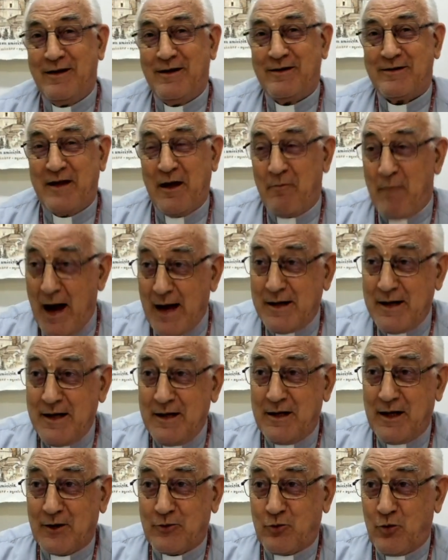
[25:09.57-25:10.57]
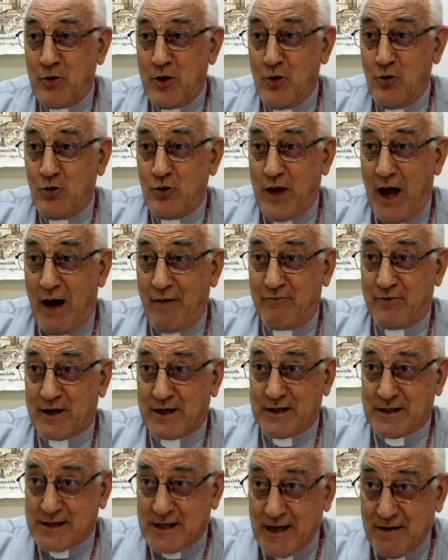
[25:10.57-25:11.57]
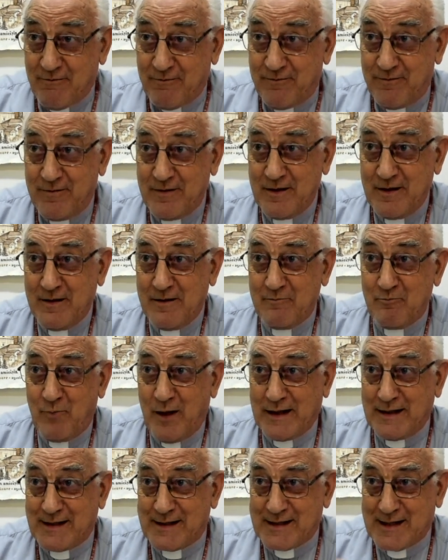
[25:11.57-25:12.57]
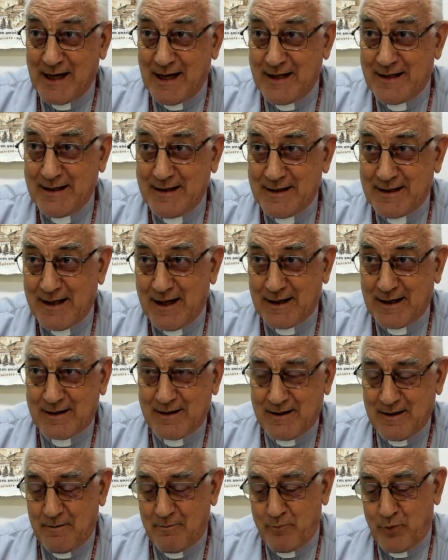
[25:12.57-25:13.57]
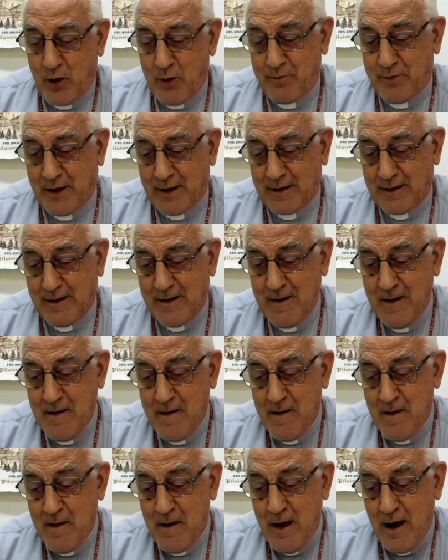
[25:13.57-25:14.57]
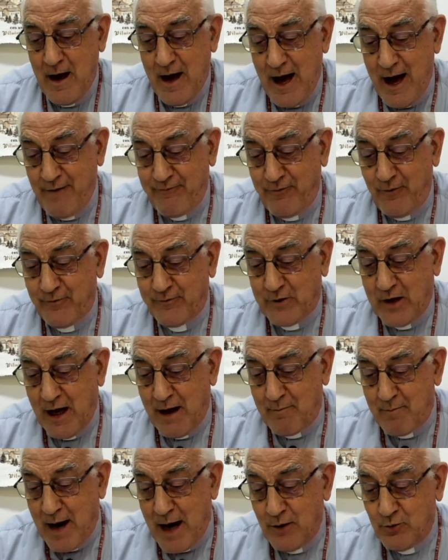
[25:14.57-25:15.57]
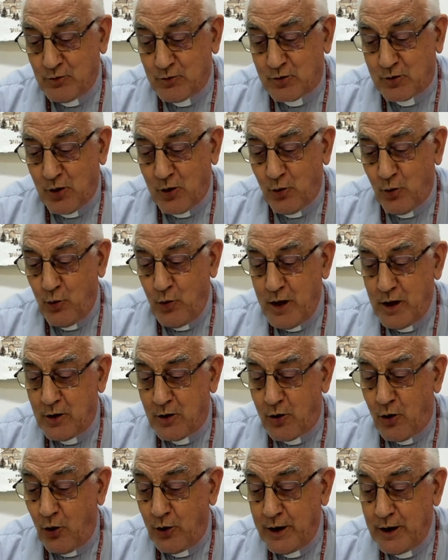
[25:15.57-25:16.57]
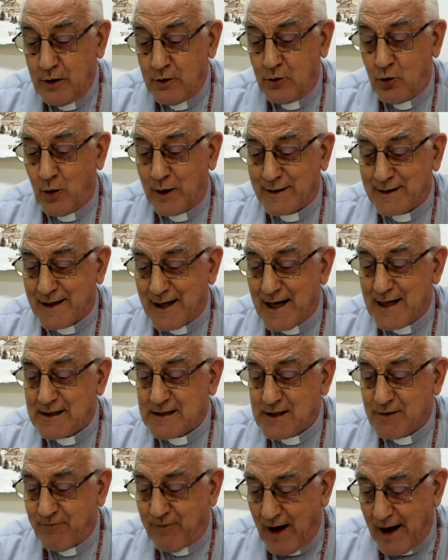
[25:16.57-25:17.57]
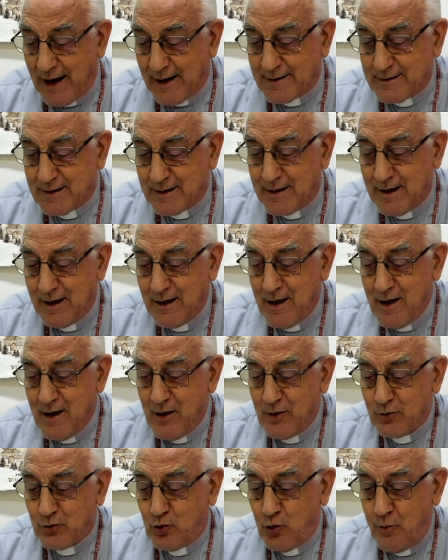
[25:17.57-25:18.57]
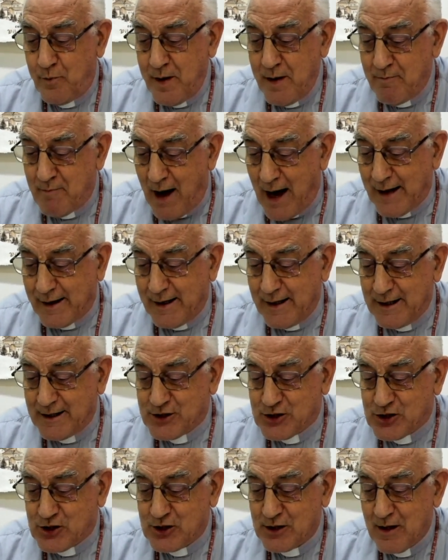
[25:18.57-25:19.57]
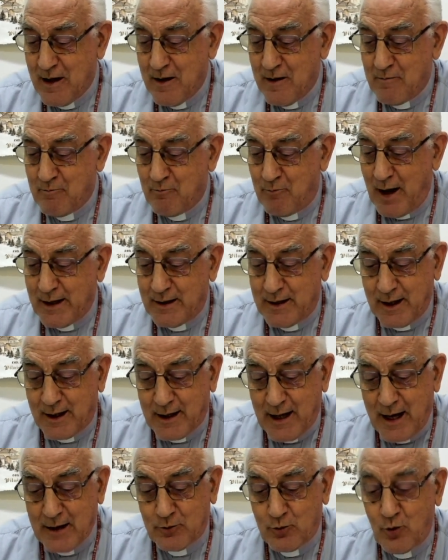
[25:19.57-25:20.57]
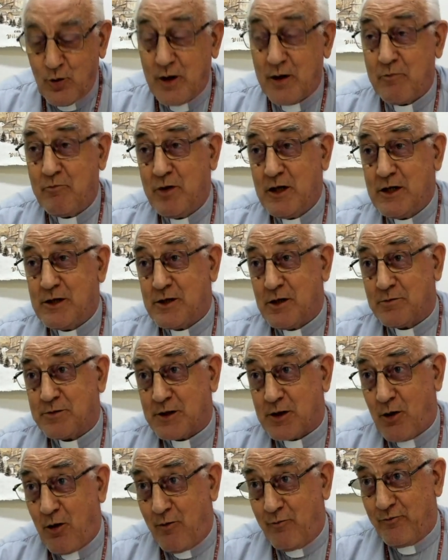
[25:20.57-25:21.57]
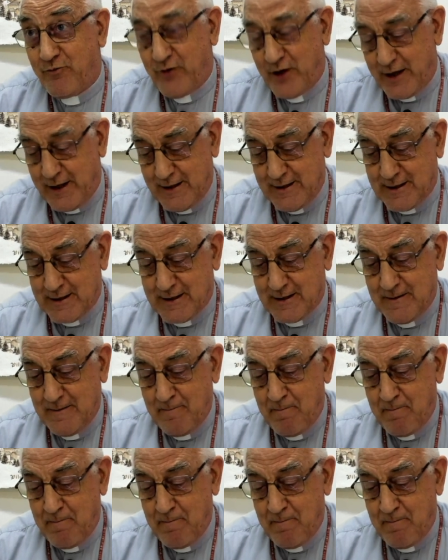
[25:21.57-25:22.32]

the money that we would have received by selling that property half of the amount will go into a trust fund to be managed by the Catholic Bishops' Conference